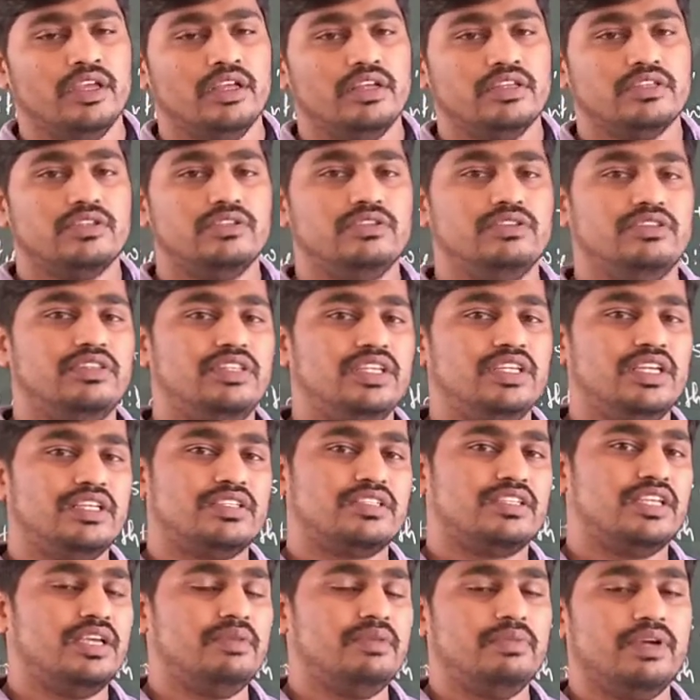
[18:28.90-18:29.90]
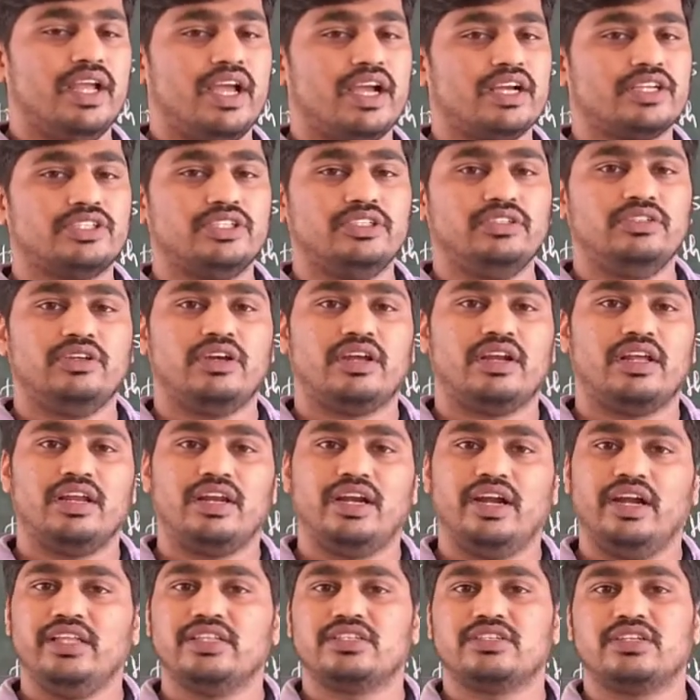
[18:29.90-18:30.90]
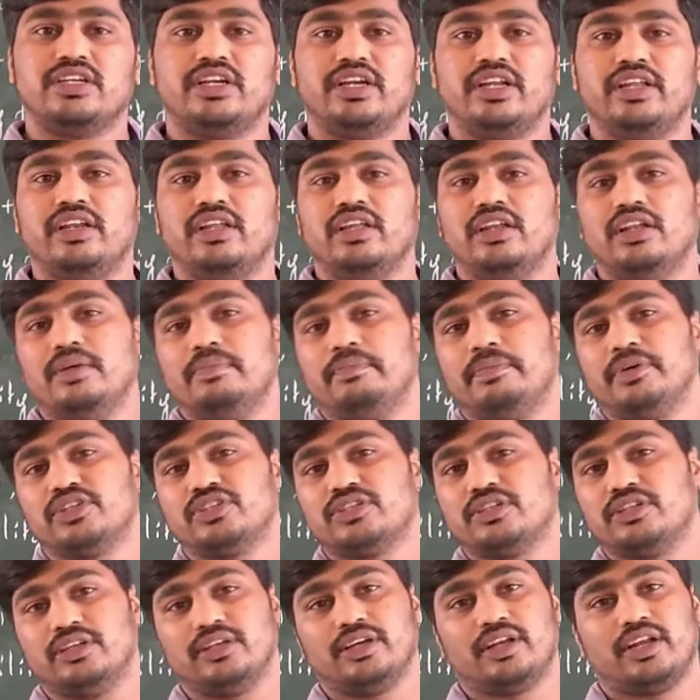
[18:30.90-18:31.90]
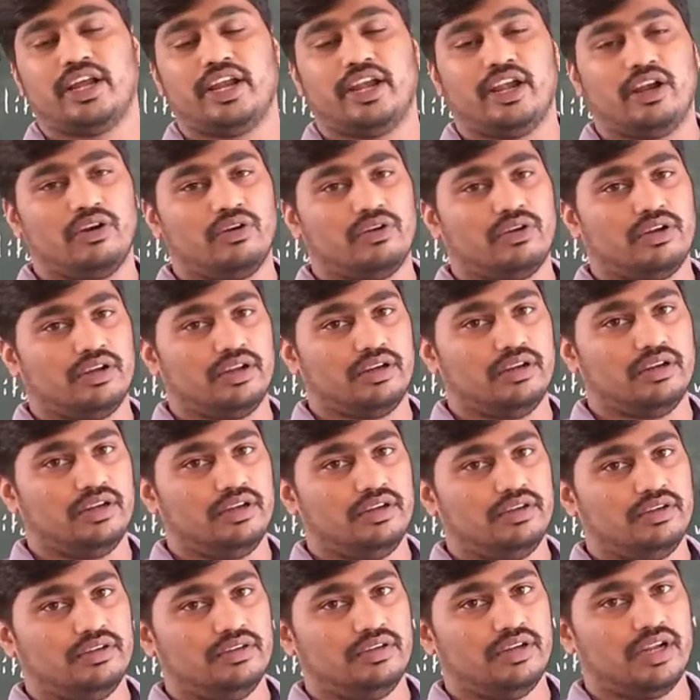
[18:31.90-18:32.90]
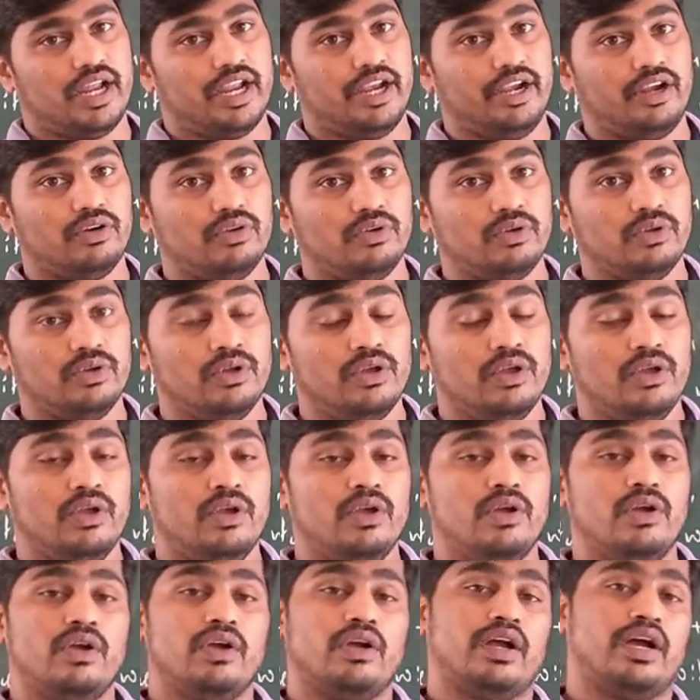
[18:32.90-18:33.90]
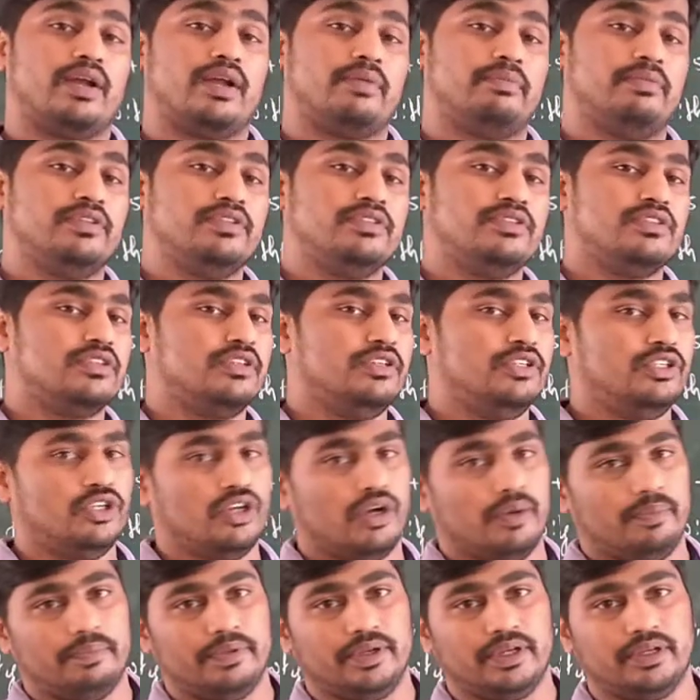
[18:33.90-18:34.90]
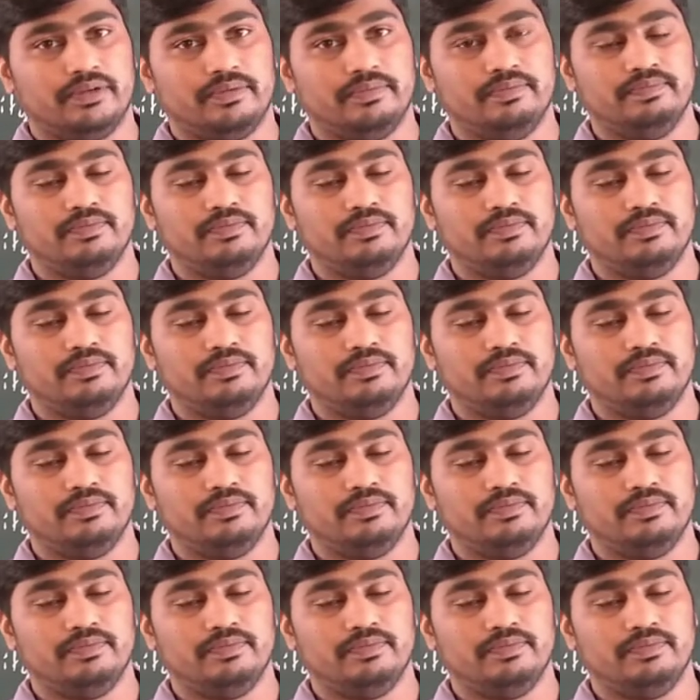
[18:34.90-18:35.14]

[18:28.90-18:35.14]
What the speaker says: So the same reaction we are already studied in a first year hydrocarbons topic.